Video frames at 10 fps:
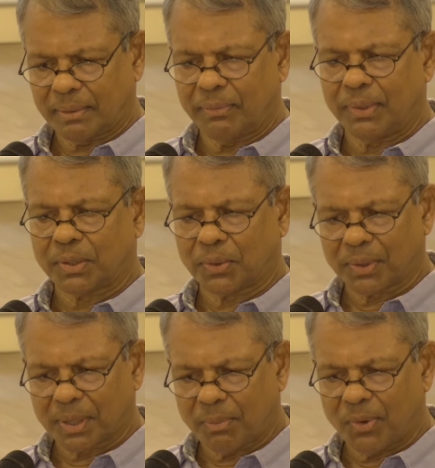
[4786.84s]
we
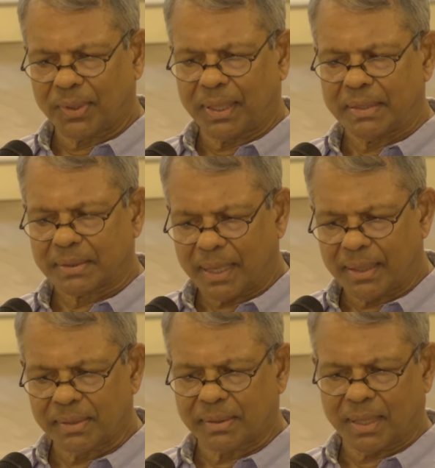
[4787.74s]
talk about in
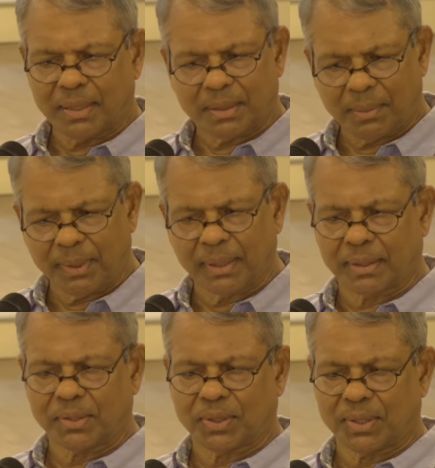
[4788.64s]
scientific
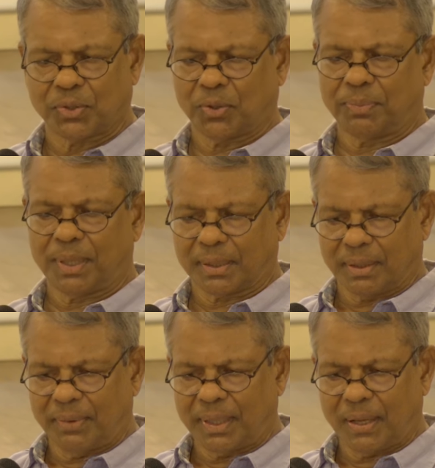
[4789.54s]
research,
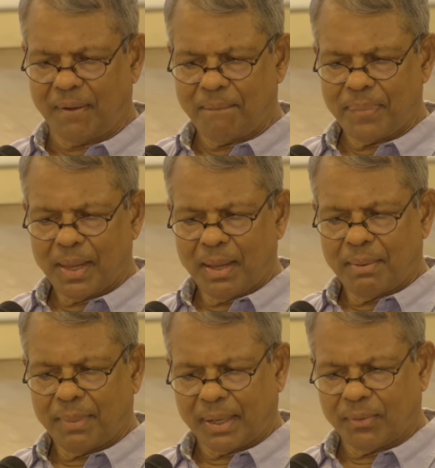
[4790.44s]
objectivity.
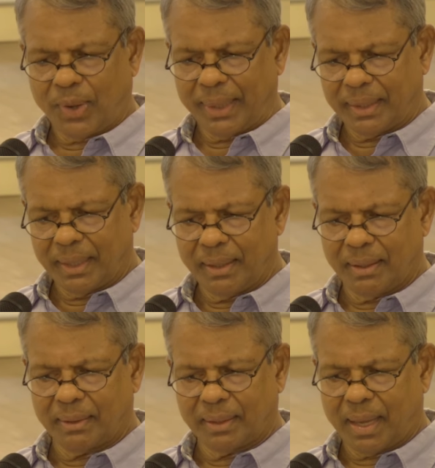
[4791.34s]
But one thing
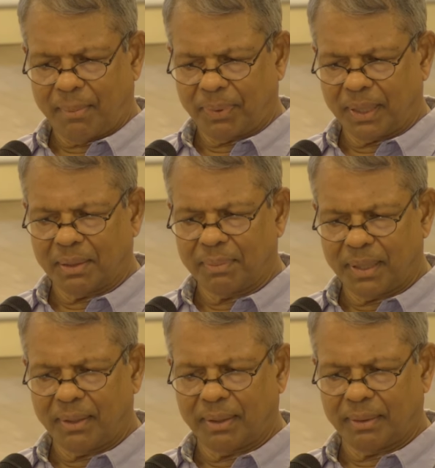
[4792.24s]
applicable